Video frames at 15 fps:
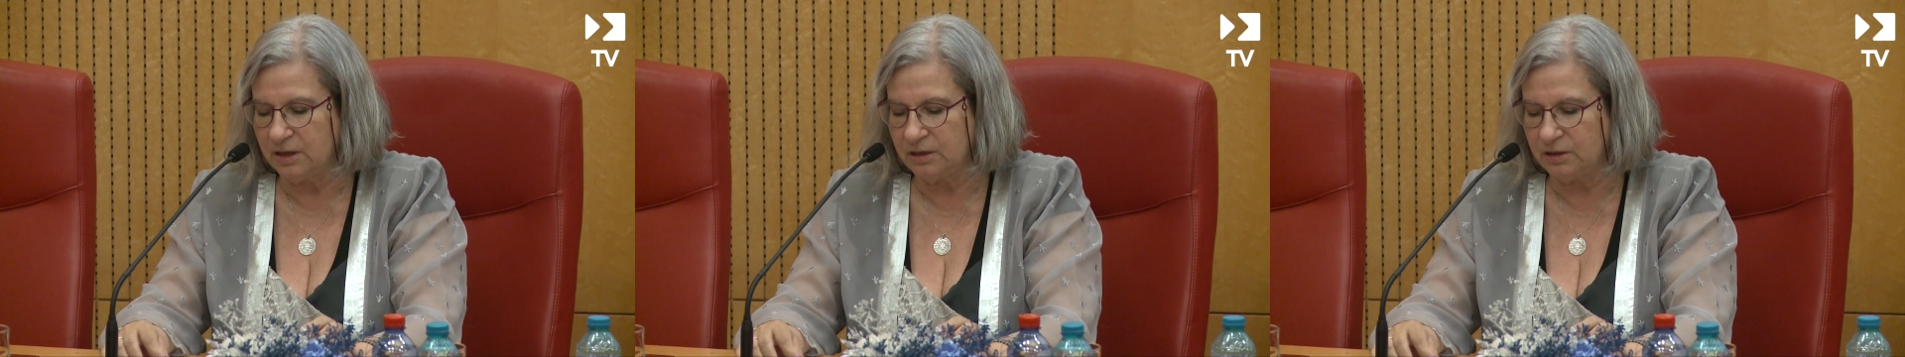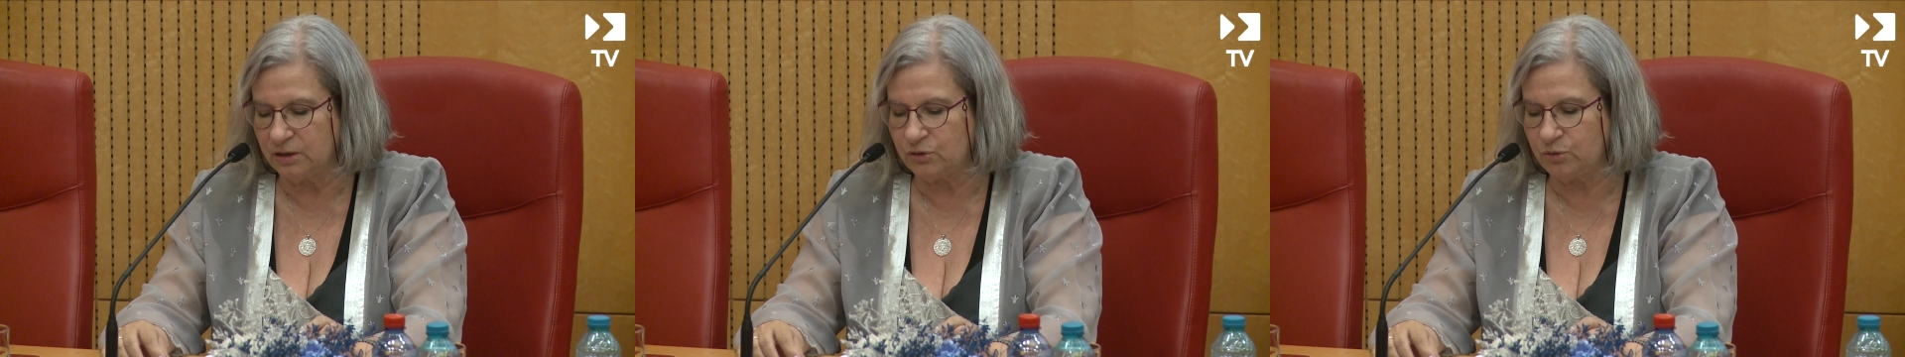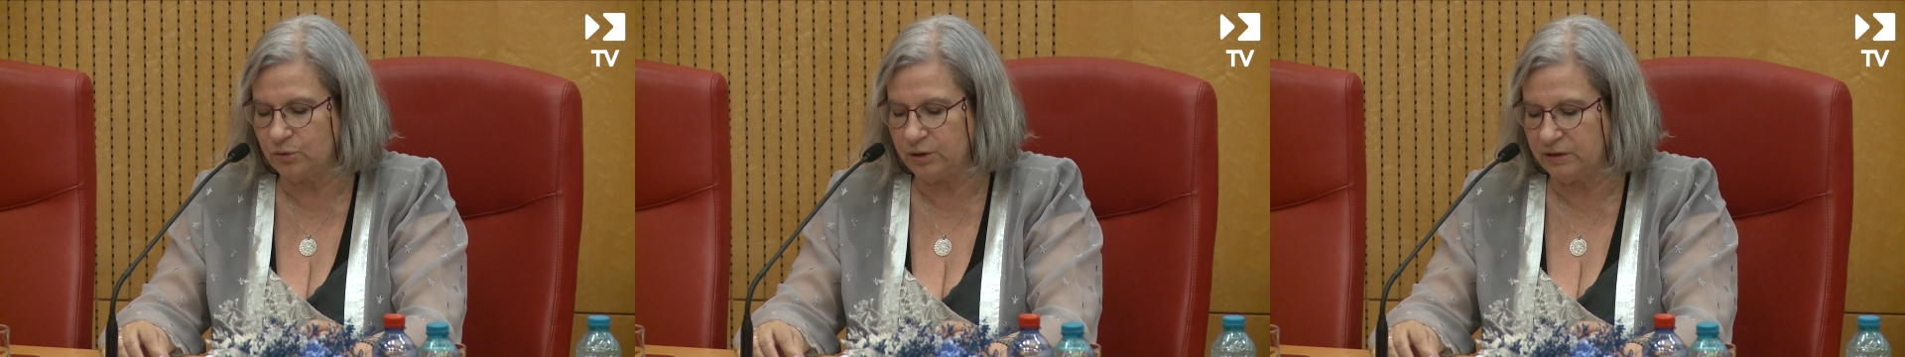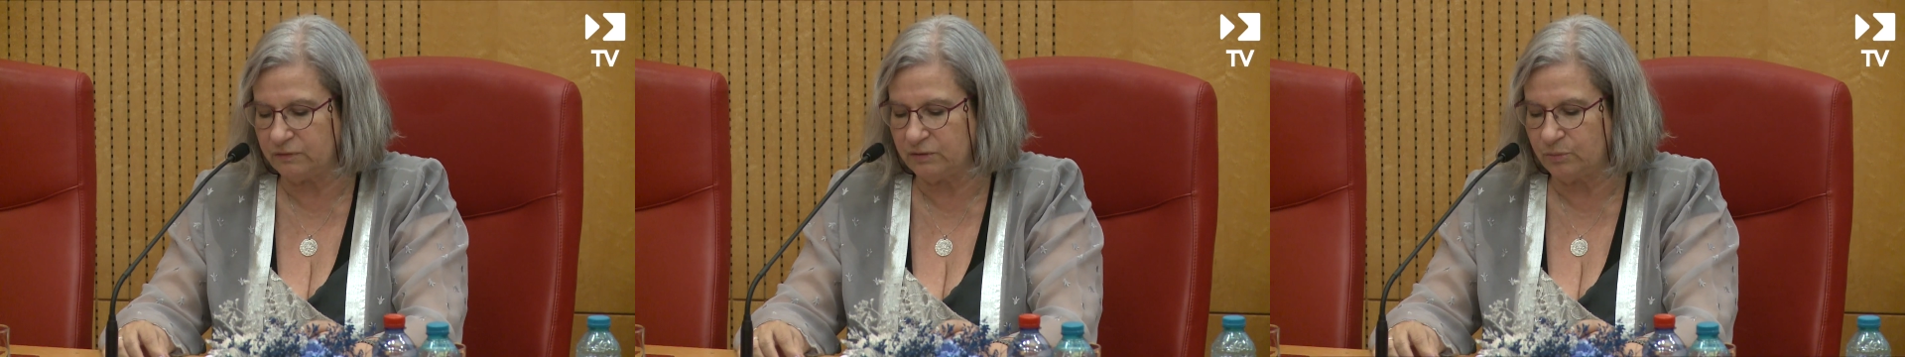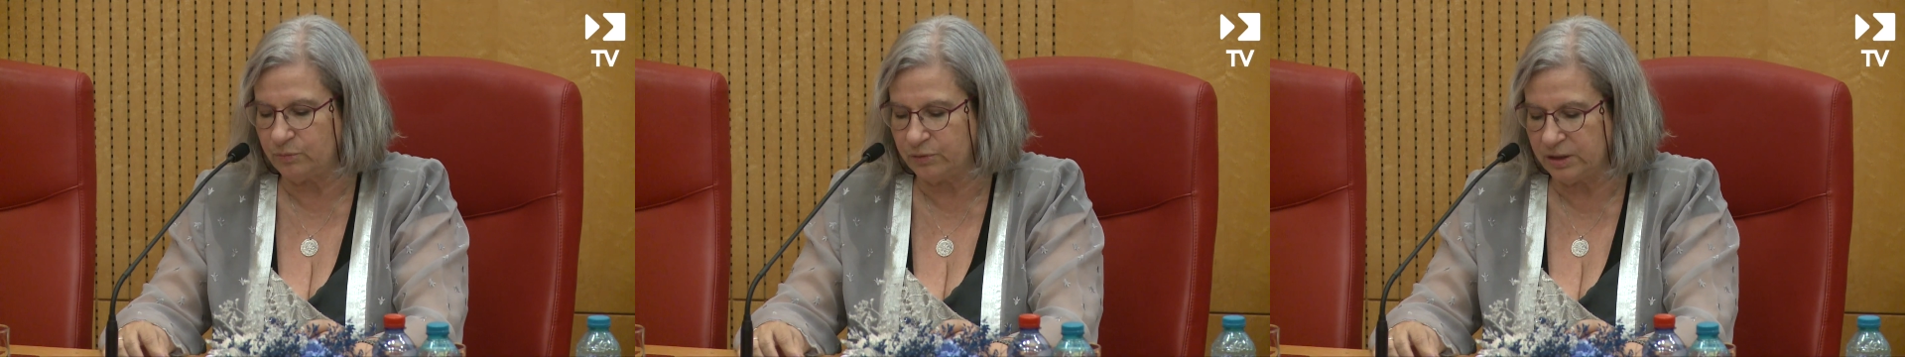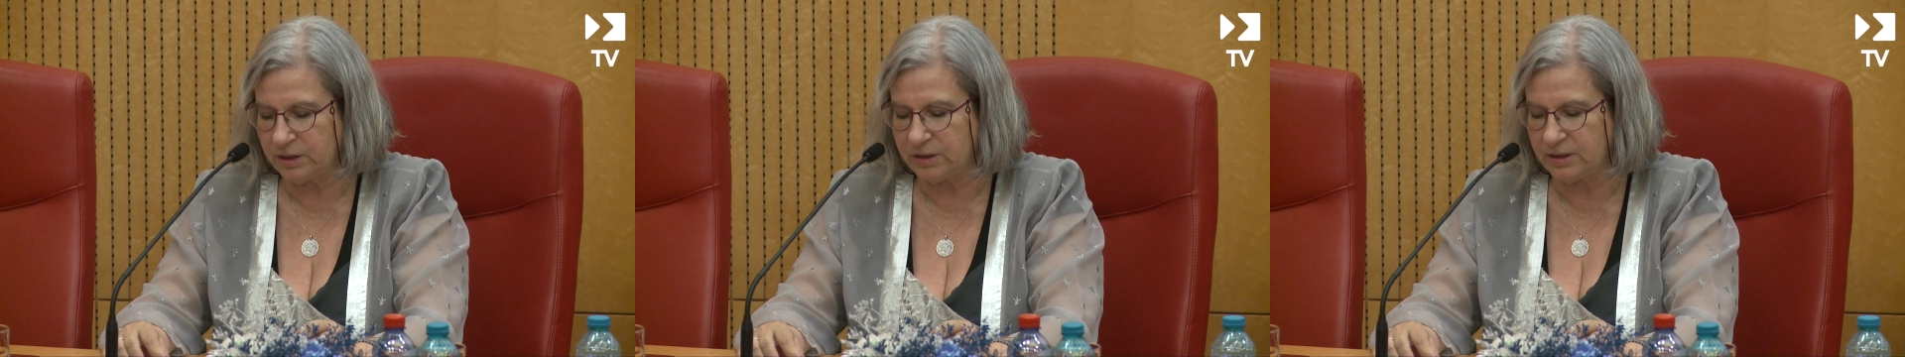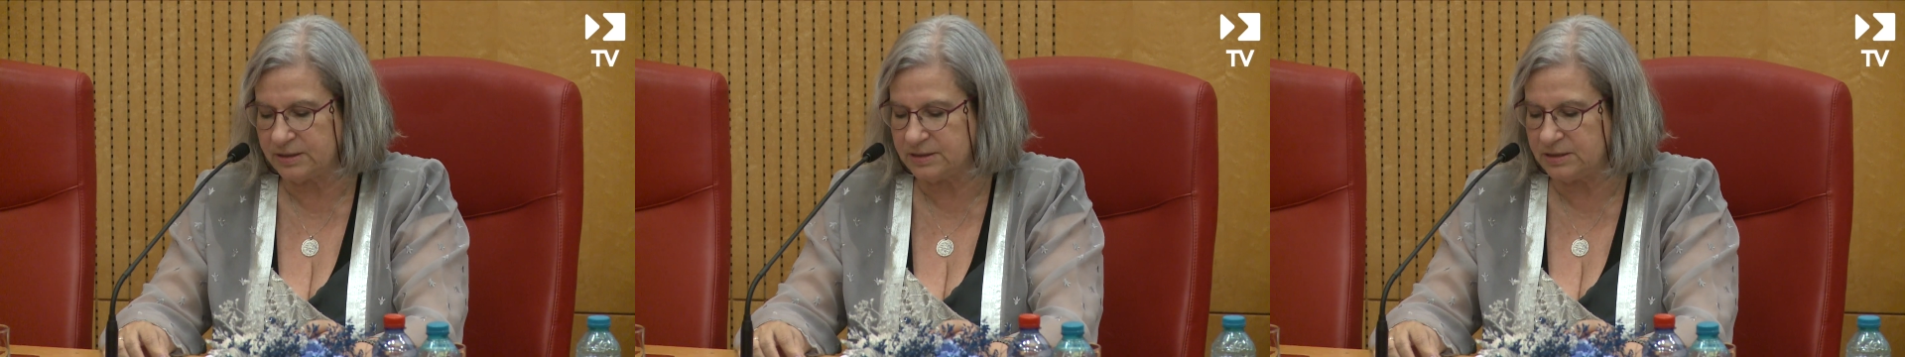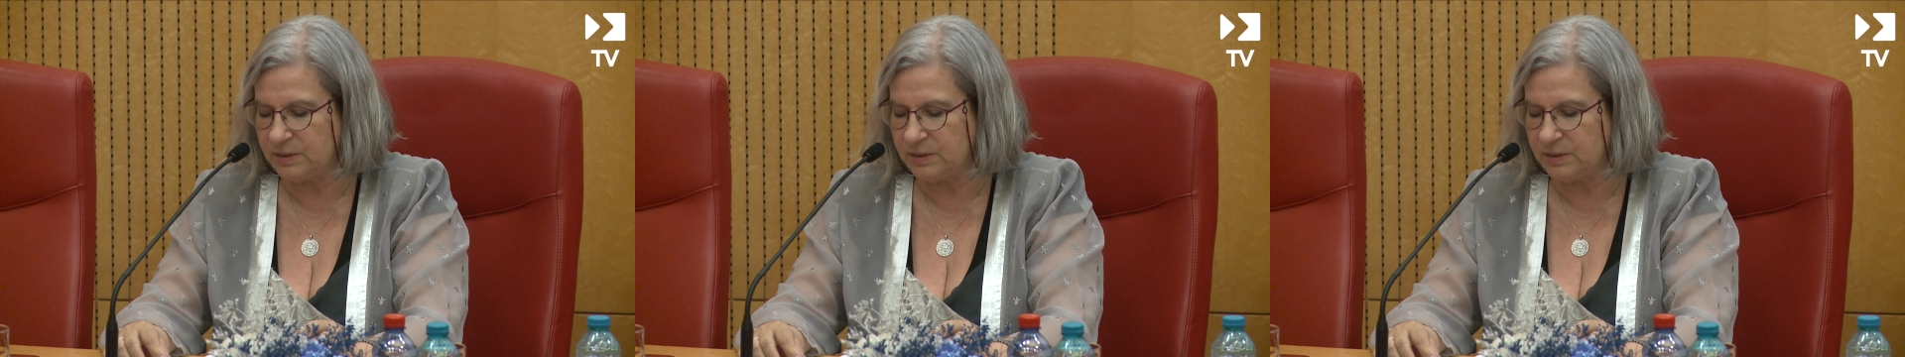not to ever break its